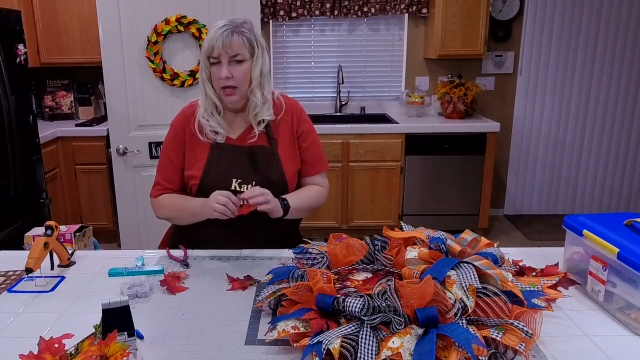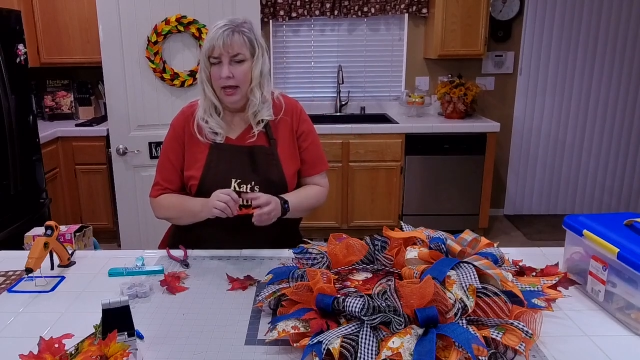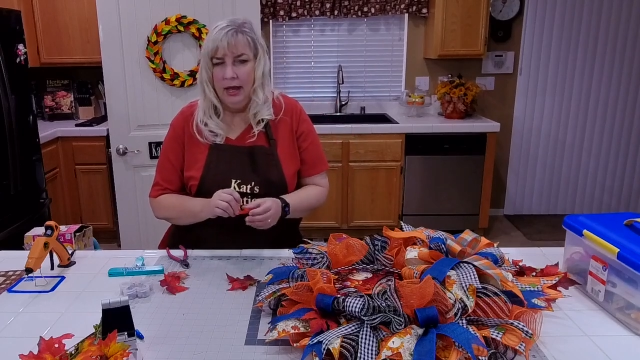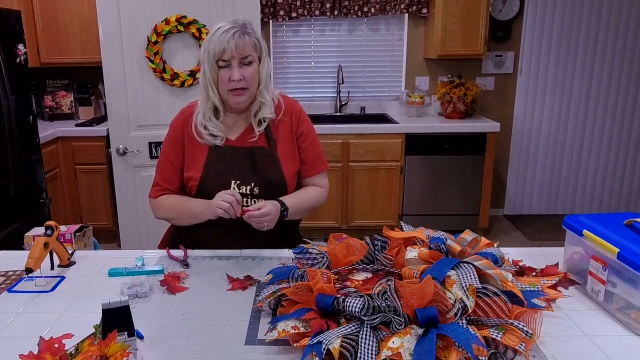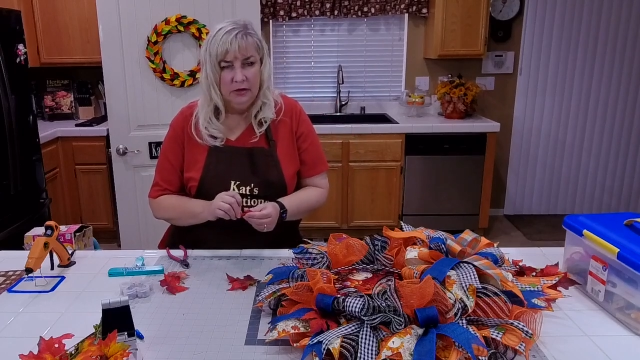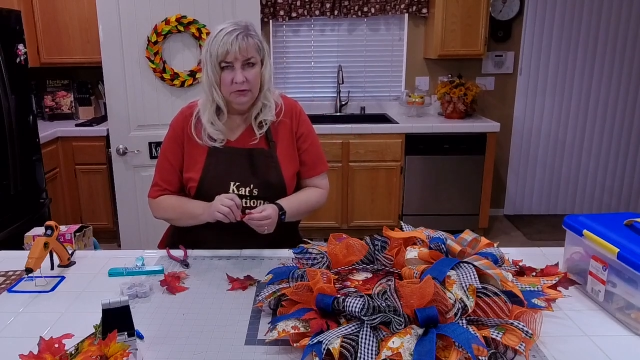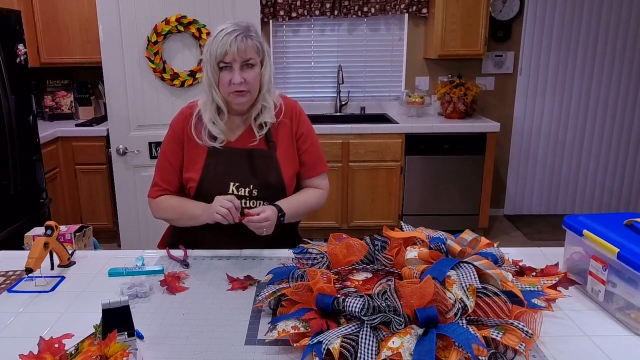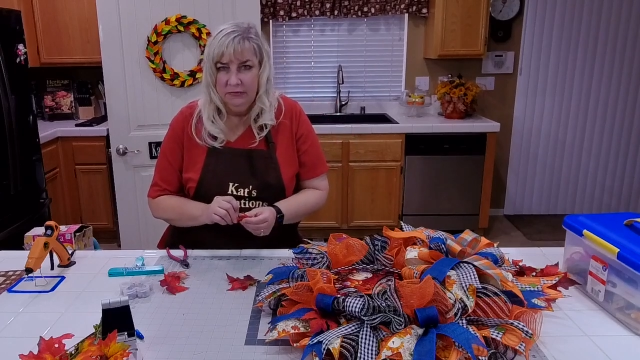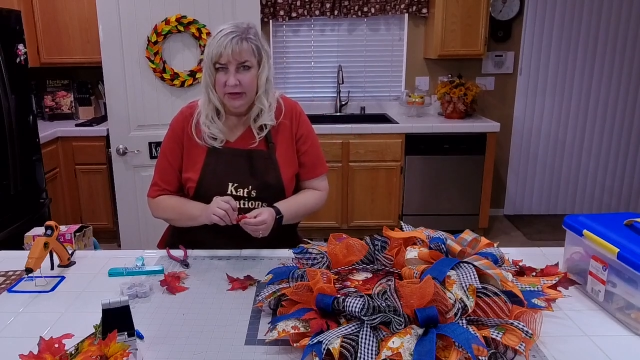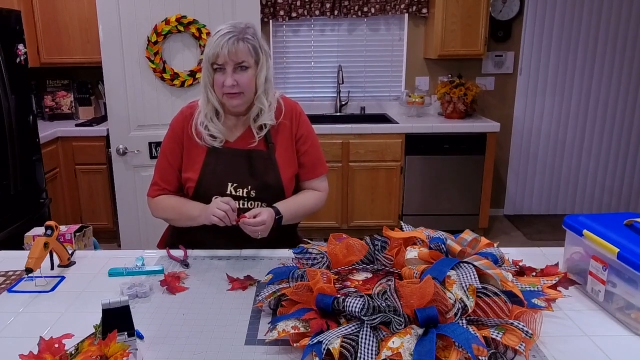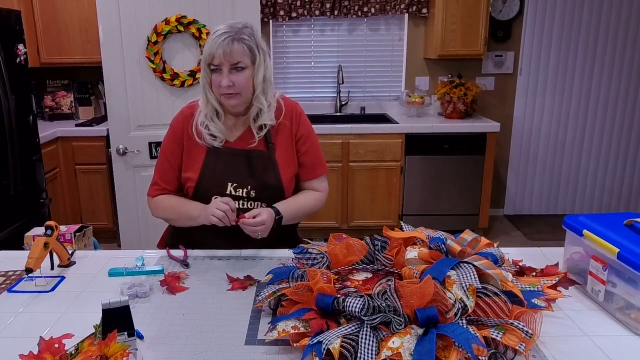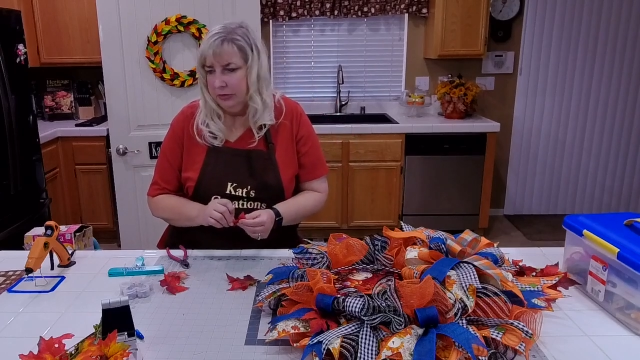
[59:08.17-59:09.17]
how to use
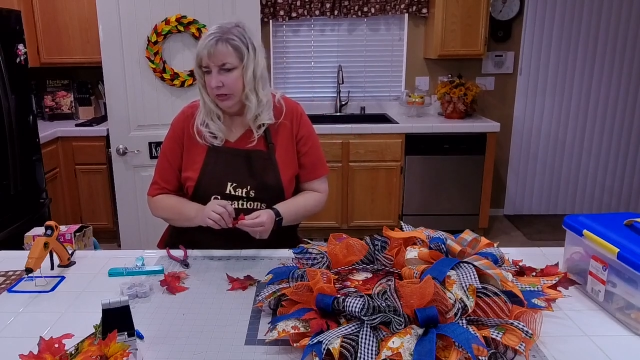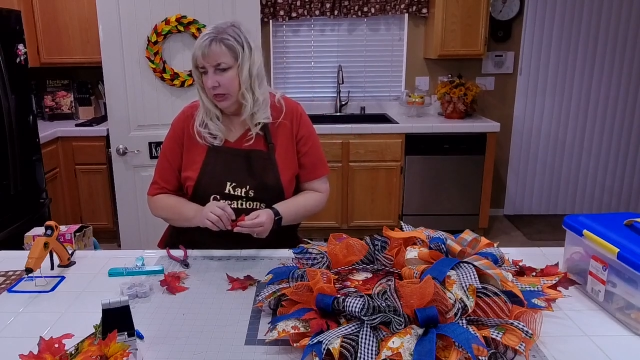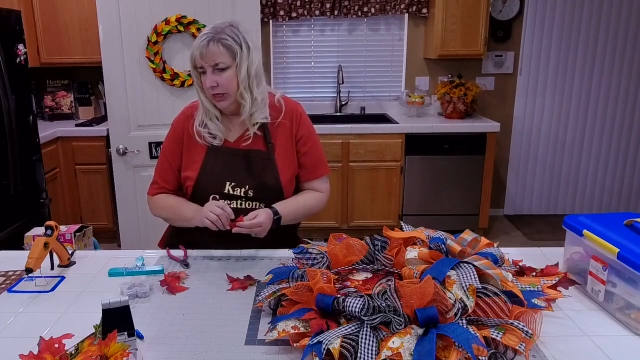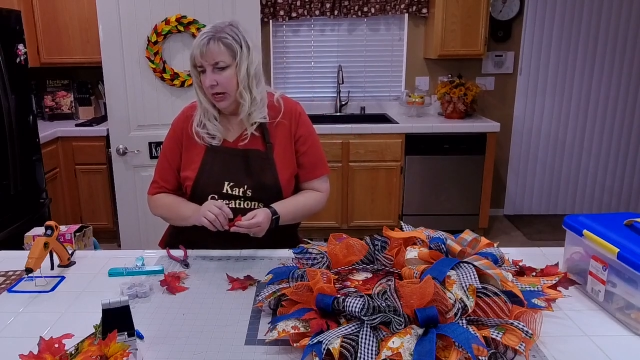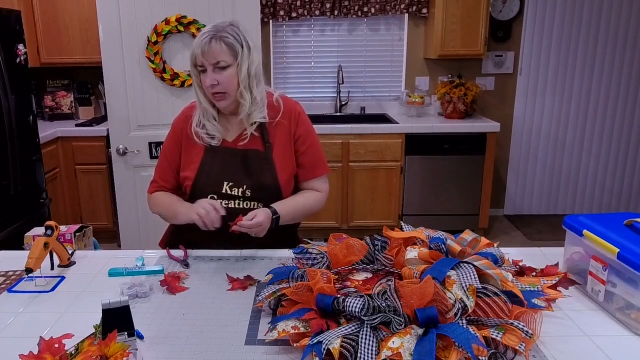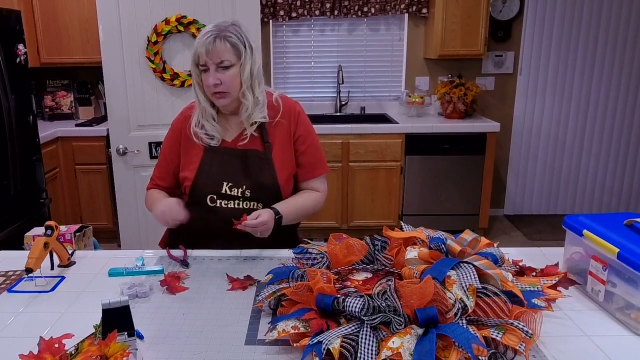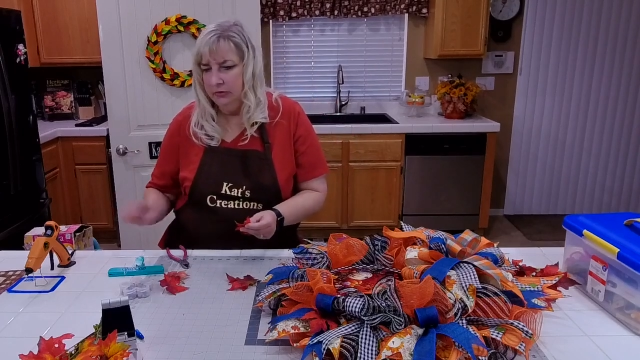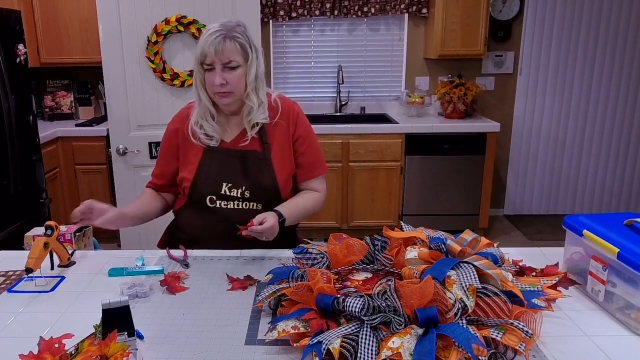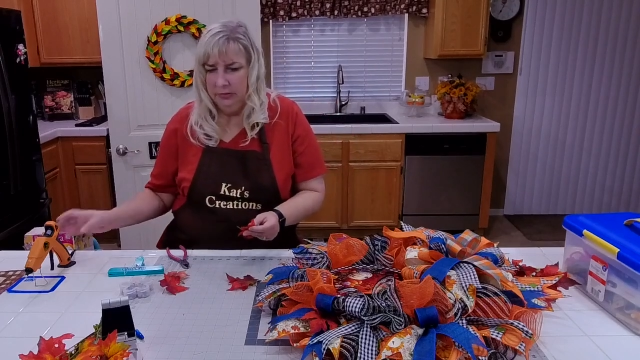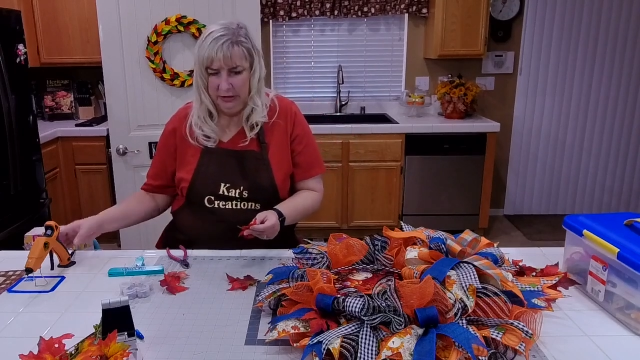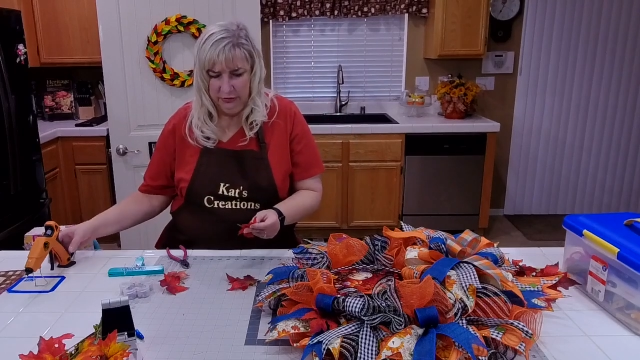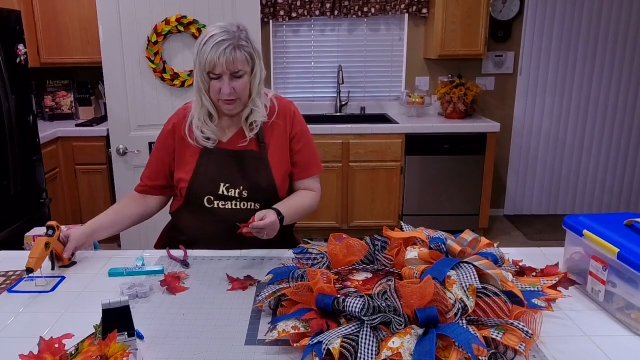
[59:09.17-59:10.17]
Facebook, how to use
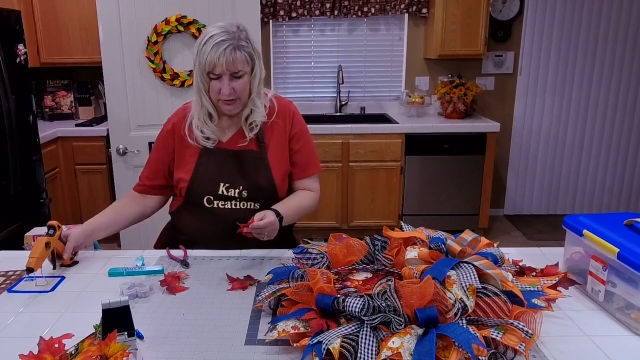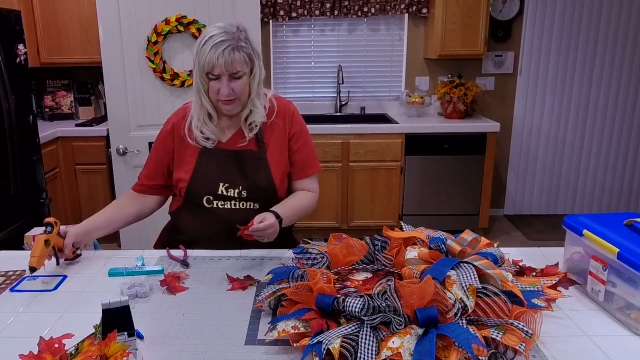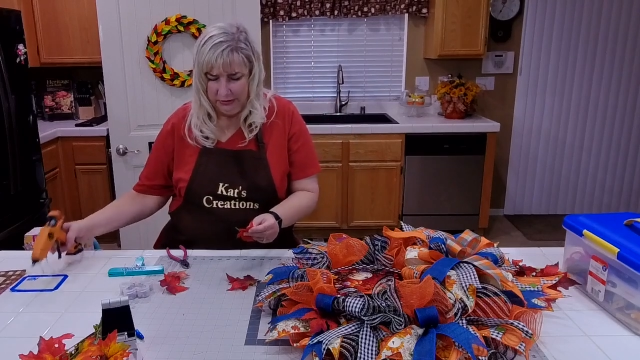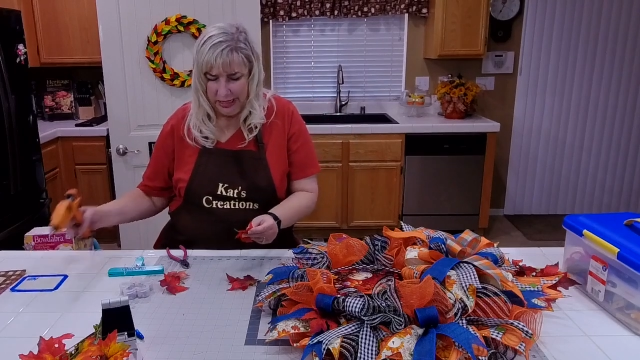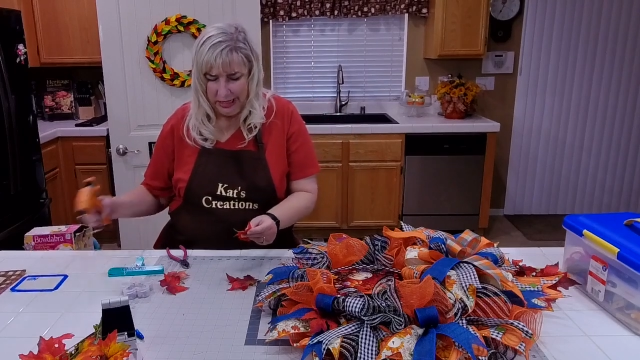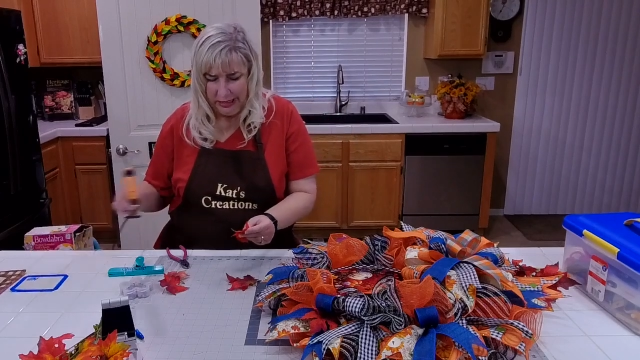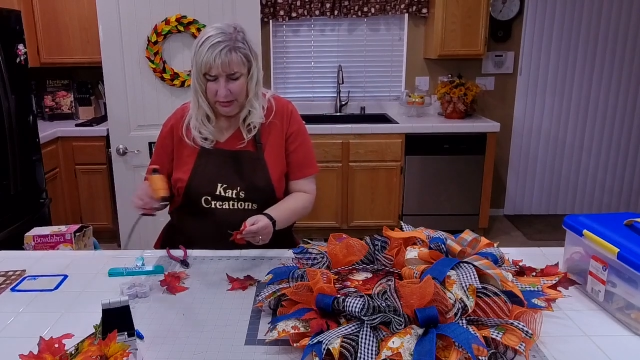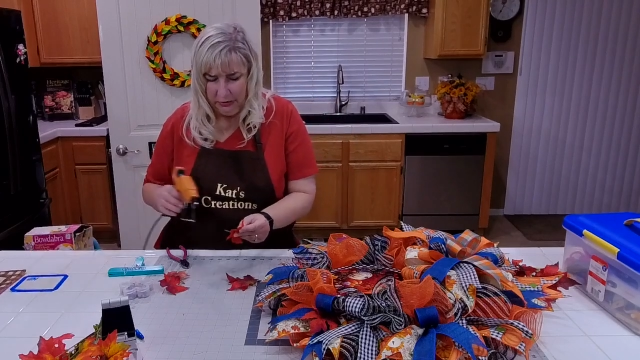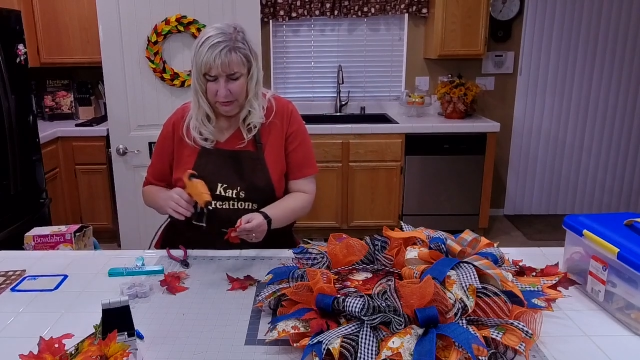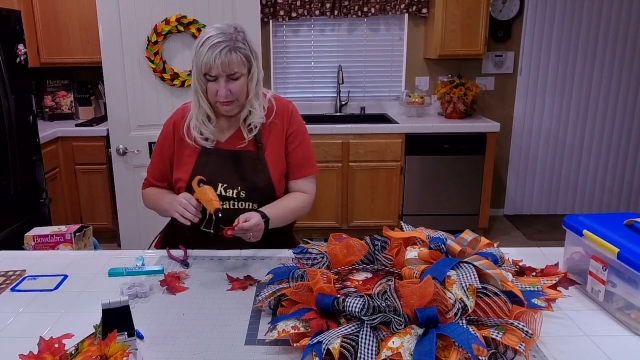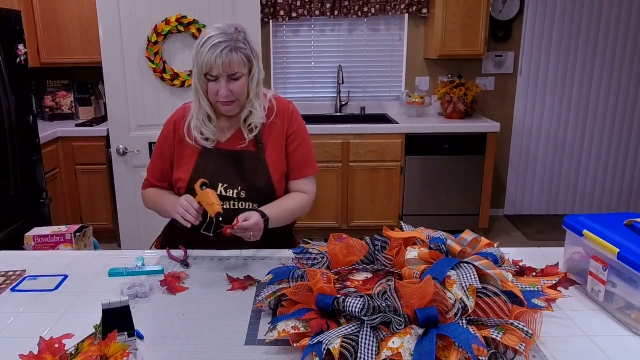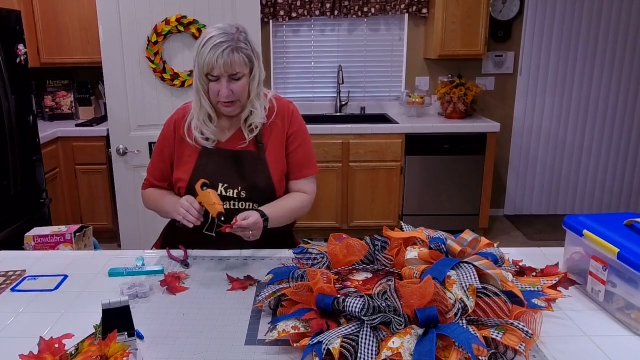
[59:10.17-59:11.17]
Pinterest, how to
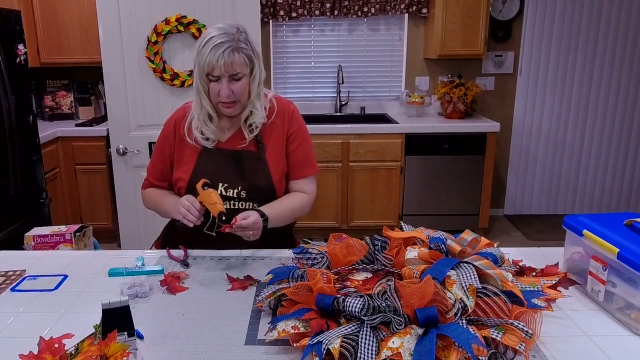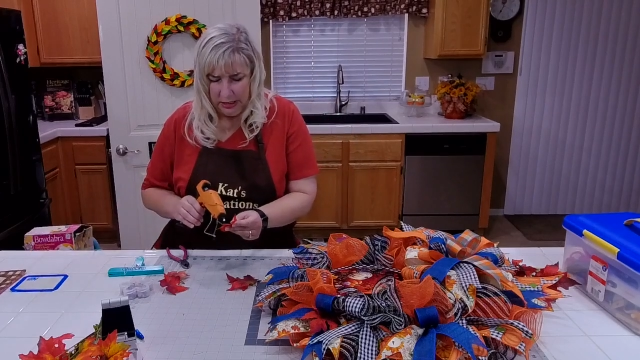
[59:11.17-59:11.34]
use